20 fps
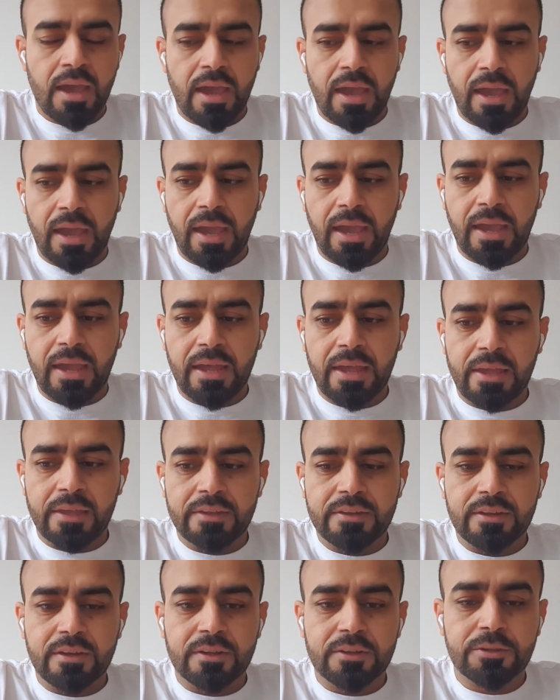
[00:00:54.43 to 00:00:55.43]

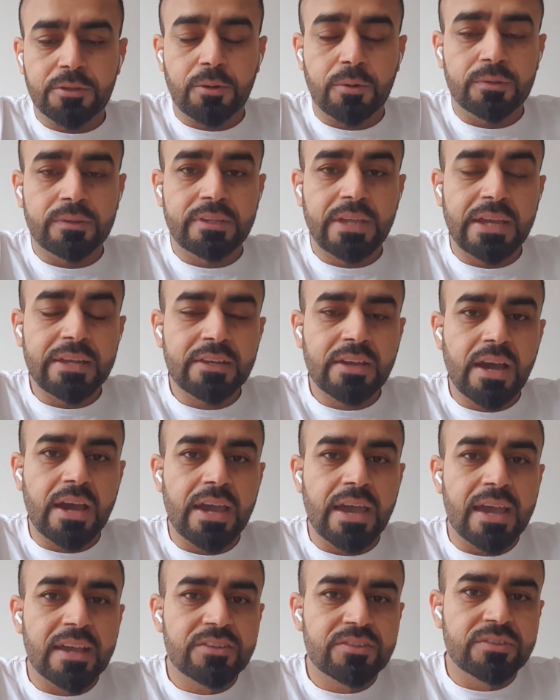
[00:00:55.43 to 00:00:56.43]
And so that guy
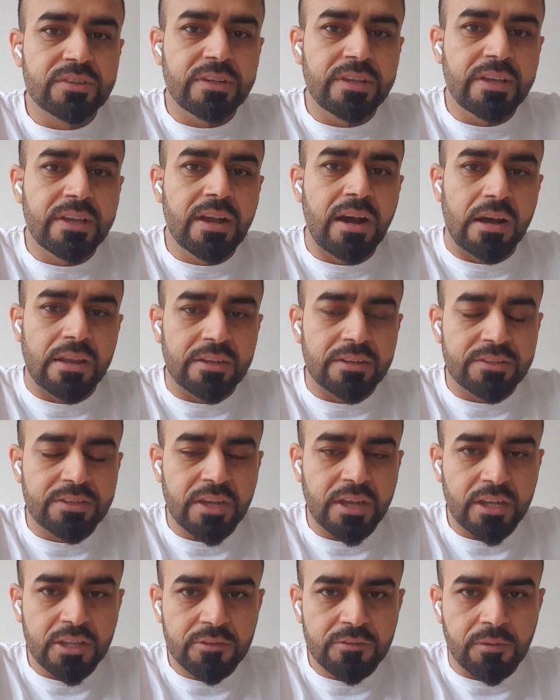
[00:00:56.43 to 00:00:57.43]
actually got a
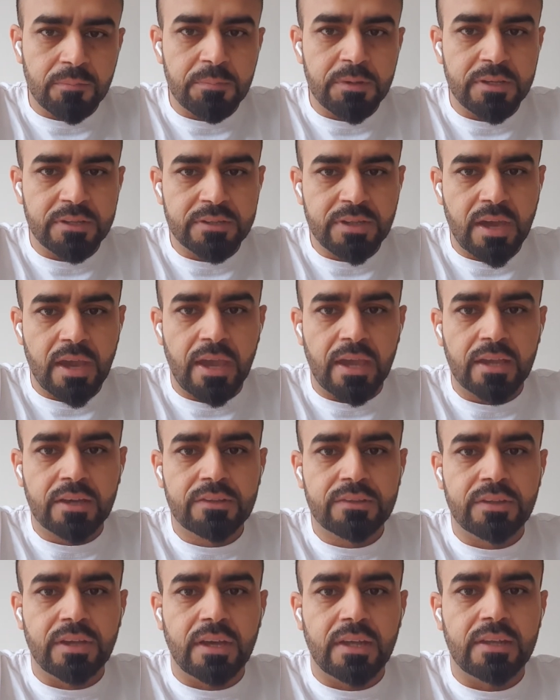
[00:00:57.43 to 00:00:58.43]
text from his
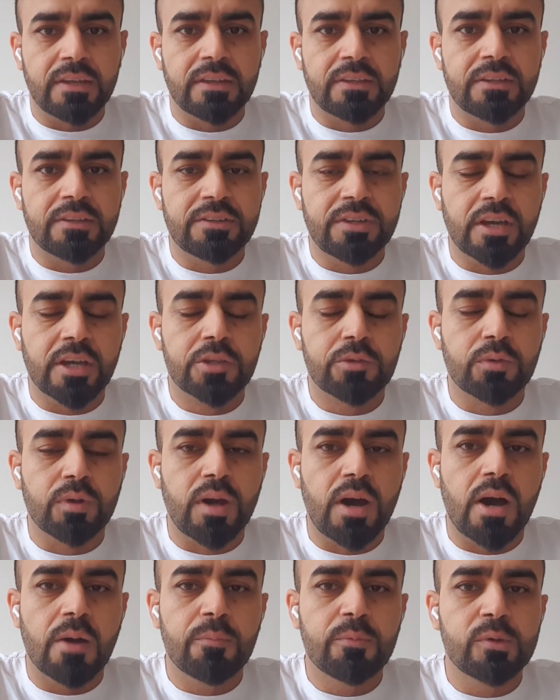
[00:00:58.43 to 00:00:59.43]
ex, and the text was
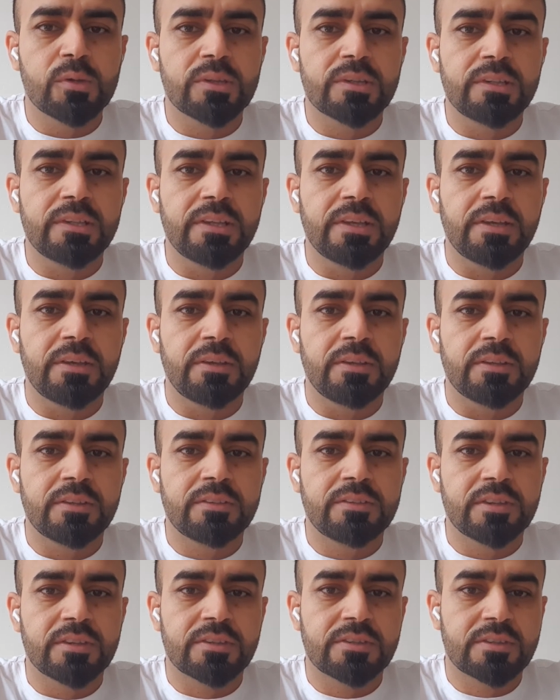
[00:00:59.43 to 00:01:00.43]
obviously
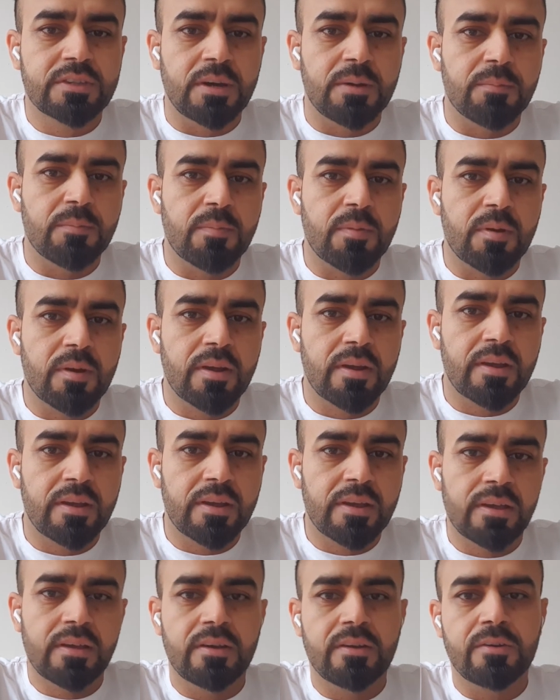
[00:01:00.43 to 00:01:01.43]
just some
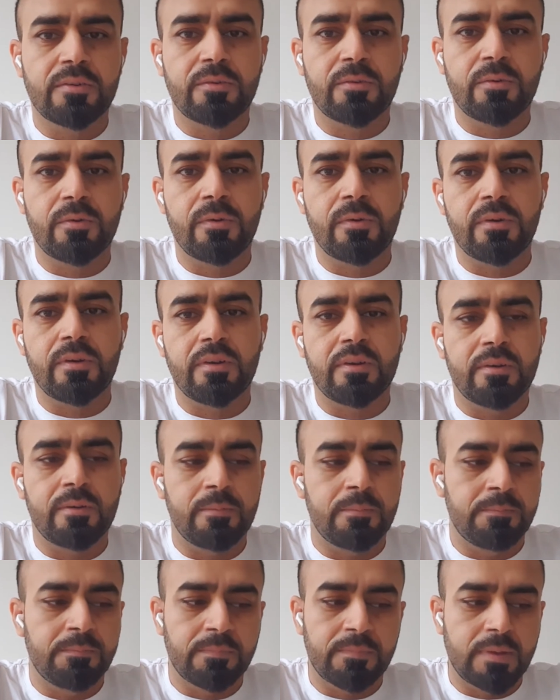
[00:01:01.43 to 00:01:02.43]

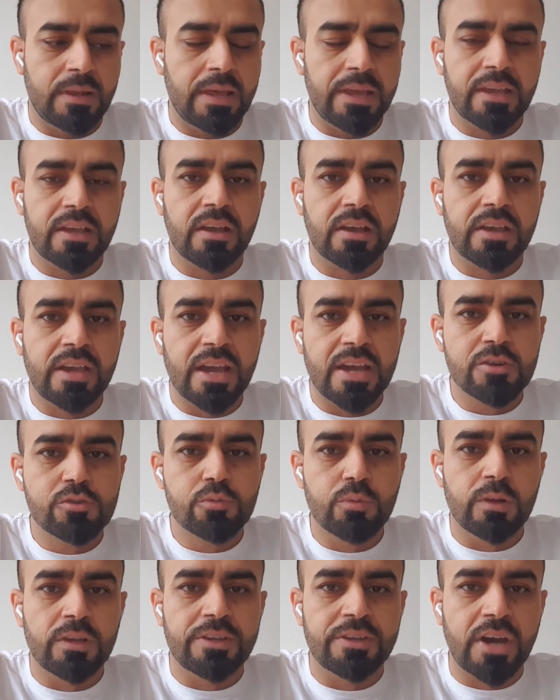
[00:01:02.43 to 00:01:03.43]
like
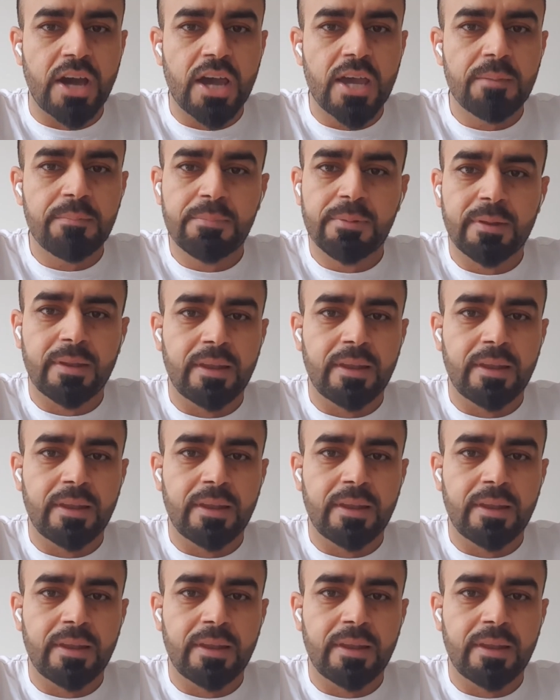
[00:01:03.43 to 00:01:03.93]
casual type,